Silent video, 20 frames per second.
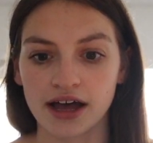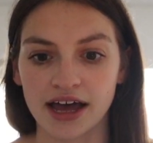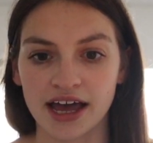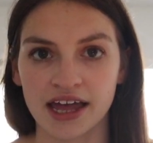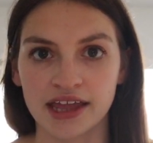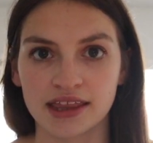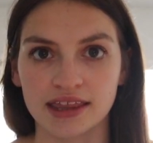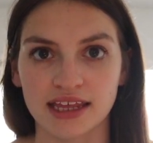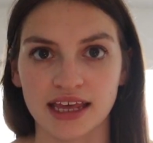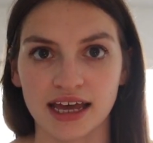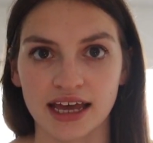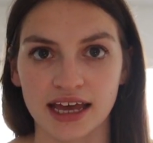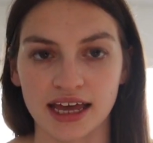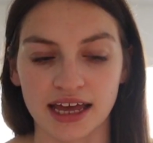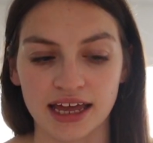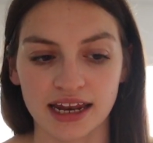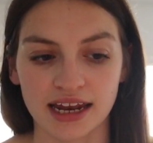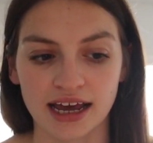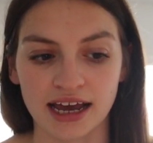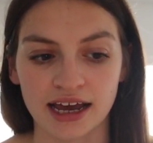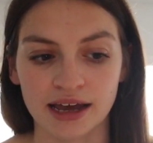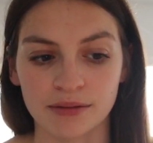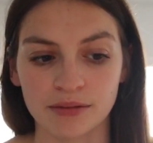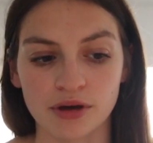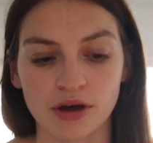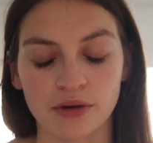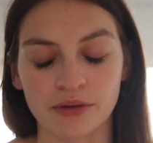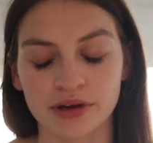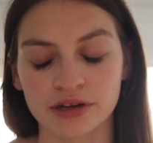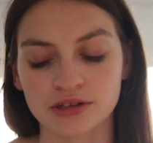And then I'm
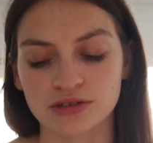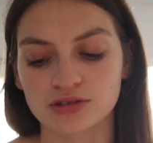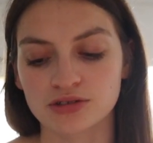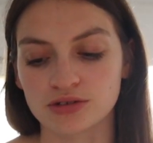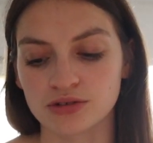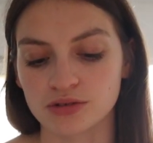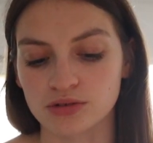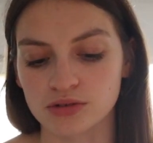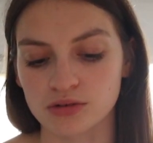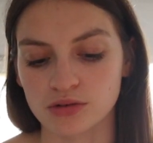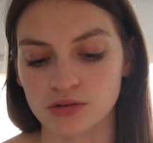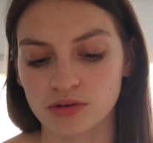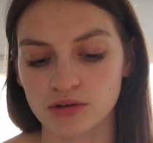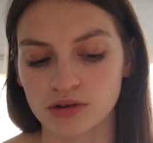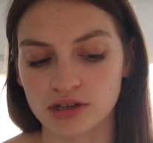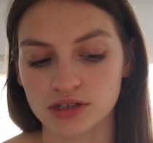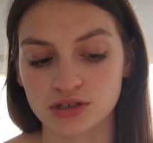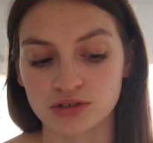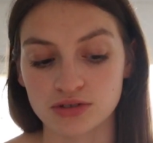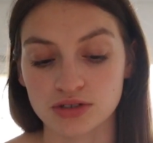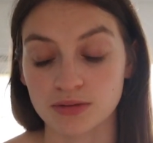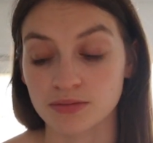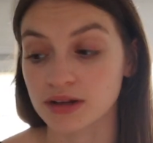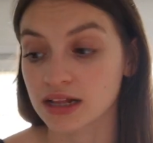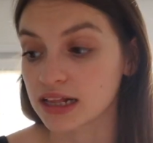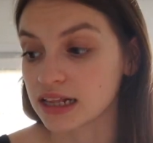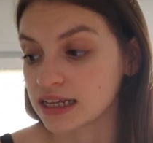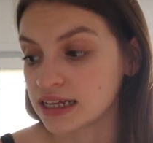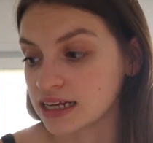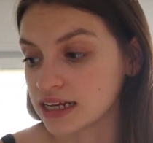going to do some
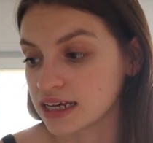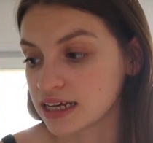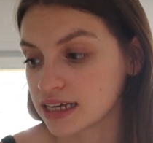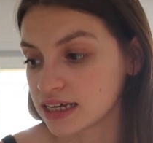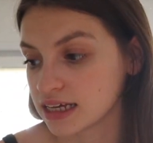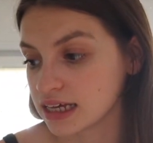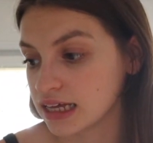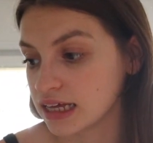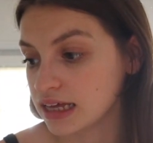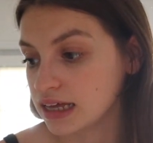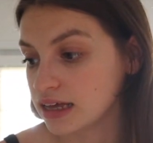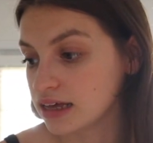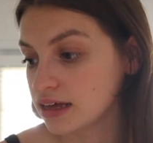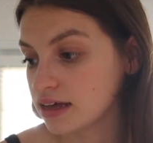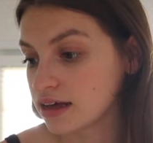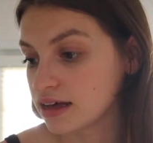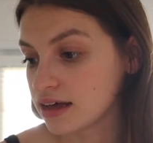cleaning